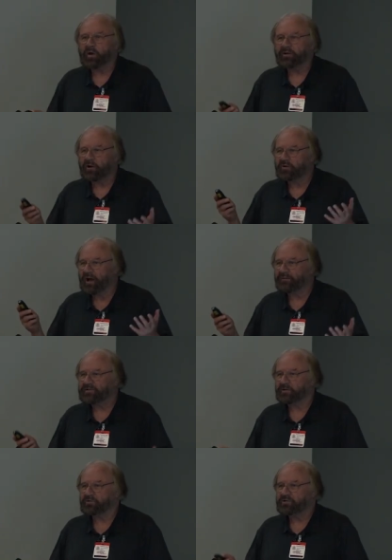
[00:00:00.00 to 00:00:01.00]
we don't have
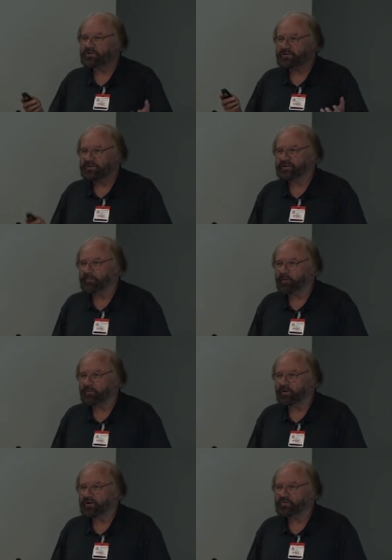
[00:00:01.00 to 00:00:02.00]
solutions to
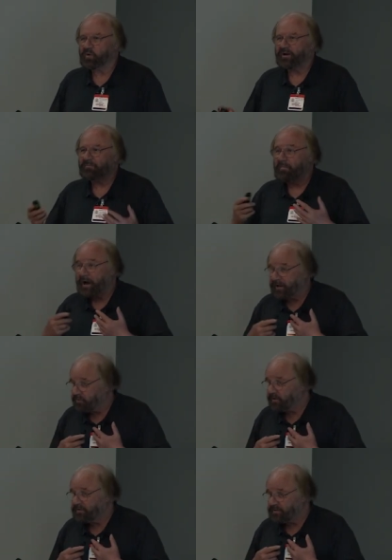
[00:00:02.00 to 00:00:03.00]
something. Because one of my
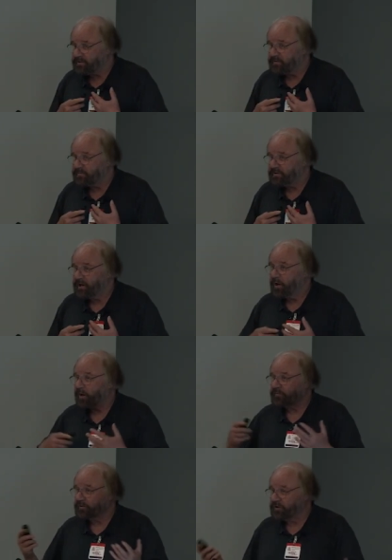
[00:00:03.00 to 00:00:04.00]
criticisms
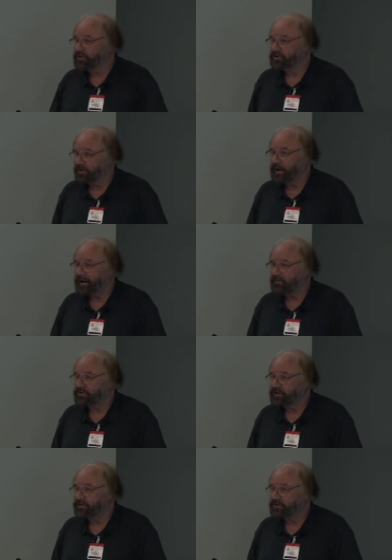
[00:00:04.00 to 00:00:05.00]
of traditional language
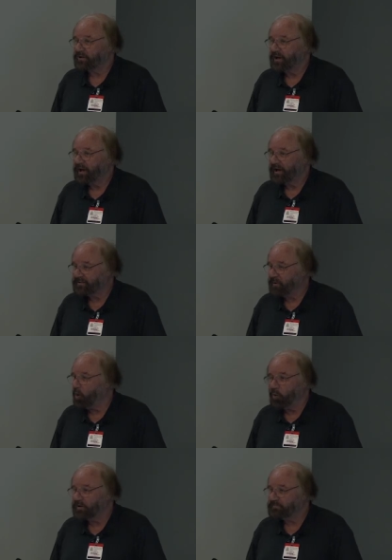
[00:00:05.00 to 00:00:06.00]
teaching has
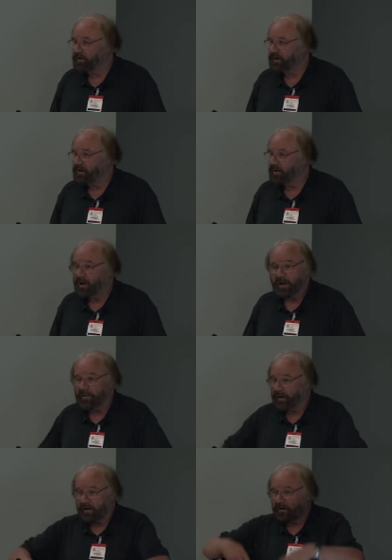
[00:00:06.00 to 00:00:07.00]
always been
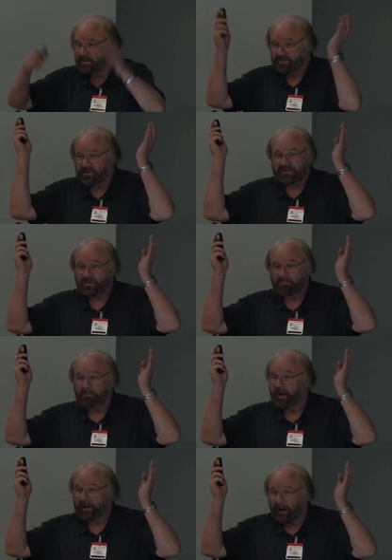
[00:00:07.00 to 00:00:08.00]
that it is just
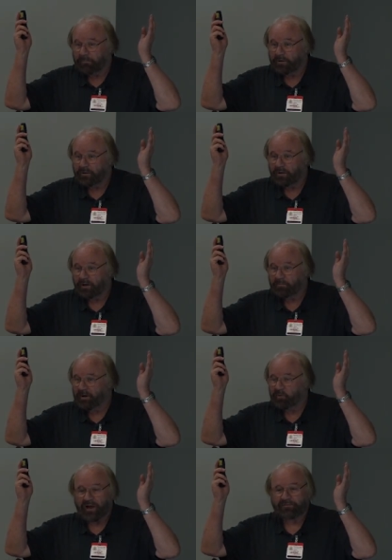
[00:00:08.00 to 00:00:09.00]
made up.
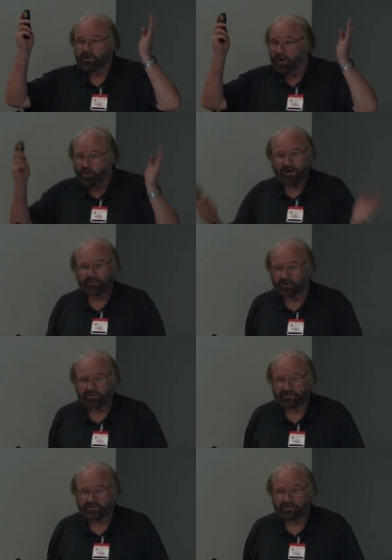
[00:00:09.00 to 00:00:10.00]
People have no
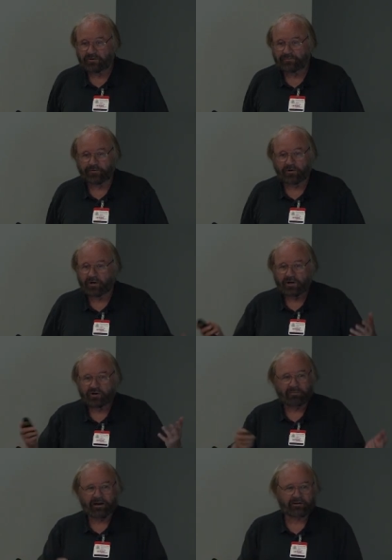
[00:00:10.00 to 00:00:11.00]
evidence for
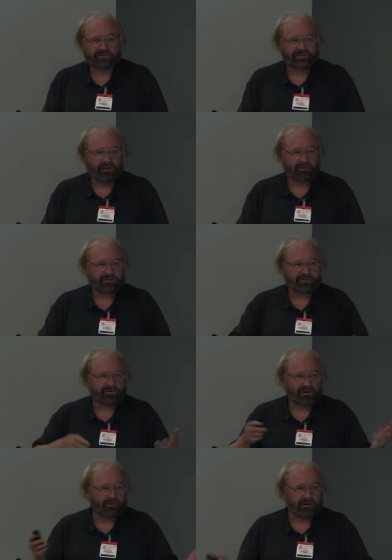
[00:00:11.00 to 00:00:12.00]
grammatical syllabuses
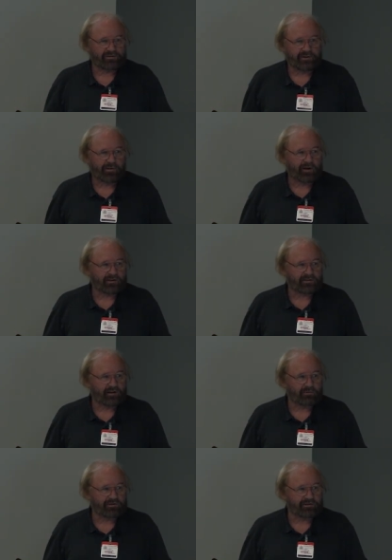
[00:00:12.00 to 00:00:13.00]
or, or synthetic
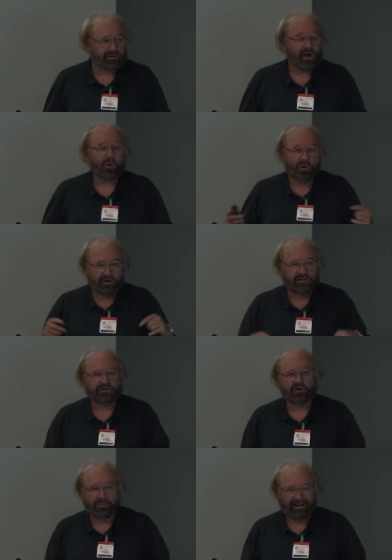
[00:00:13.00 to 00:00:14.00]
syllabuses. We need
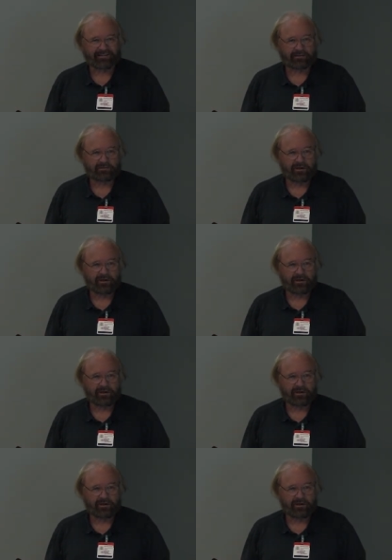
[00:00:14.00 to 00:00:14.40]
to do better